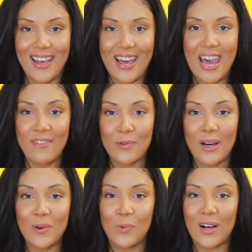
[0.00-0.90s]
Hey
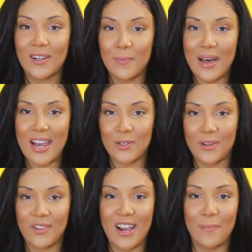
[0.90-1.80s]
everyone, welcome back to
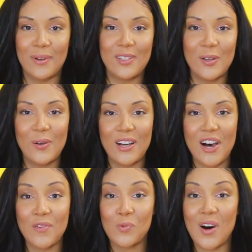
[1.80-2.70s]
another episode
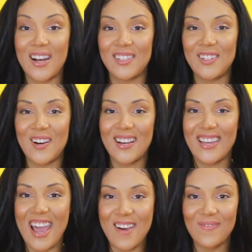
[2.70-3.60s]
of What's Your
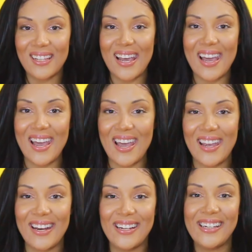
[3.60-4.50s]
Game
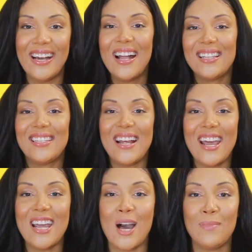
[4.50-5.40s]
Plan?
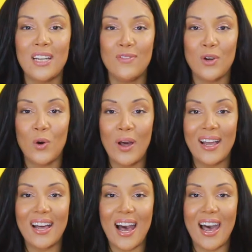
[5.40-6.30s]
Today, I'm gonna give you a
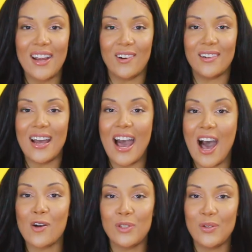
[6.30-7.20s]
quick guide on
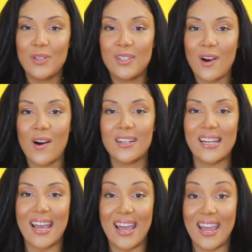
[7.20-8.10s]
how to start
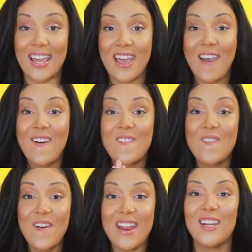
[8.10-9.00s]
a
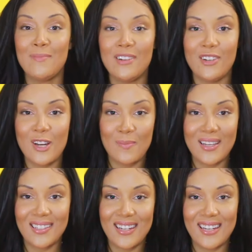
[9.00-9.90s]
vending machine
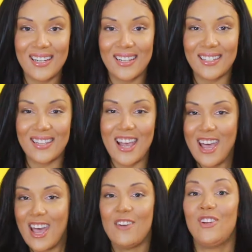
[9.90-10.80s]
business.
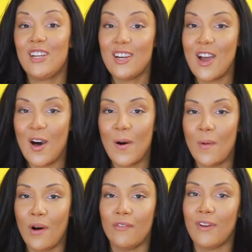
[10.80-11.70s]
If you didn't
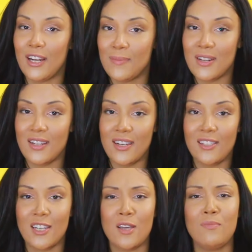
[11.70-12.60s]
know, vending
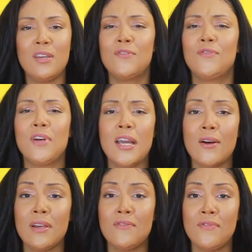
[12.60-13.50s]
machines can be
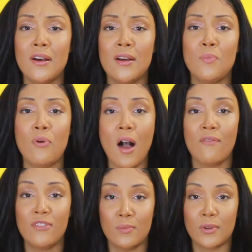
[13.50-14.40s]
very, very
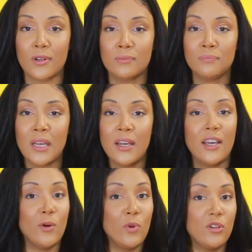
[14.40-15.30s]
profitable.
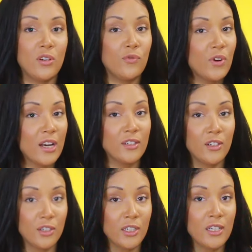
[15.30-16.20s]
And when you can find
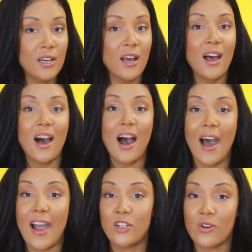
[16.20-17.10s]
good,
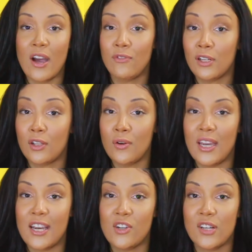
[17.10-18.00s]
high traffic
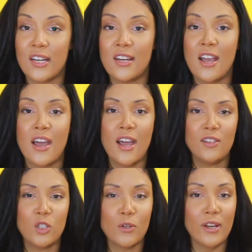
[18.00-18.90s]
location
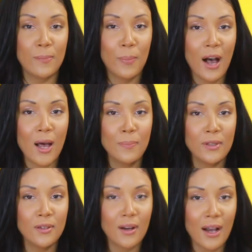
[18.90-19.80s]
and serve a
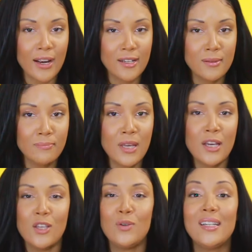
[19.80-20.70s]
popular item,
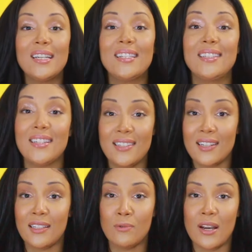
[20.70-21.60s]
you can
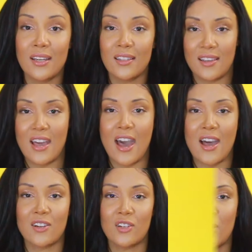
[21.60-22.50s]
consistently rake in the
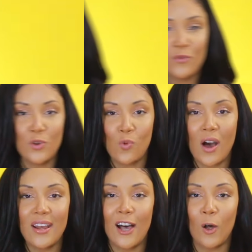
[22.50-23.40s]
cash. So if you
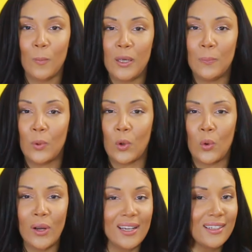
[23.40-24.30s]
wanna help people
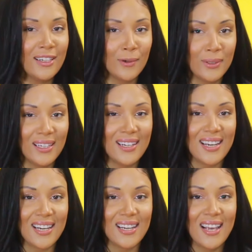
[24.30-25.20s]
quickly get what they
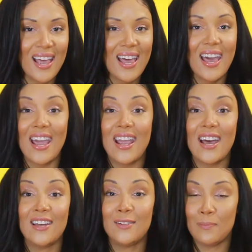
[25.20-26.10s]
need
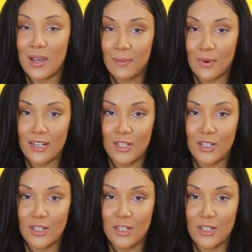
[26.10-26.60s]
and make money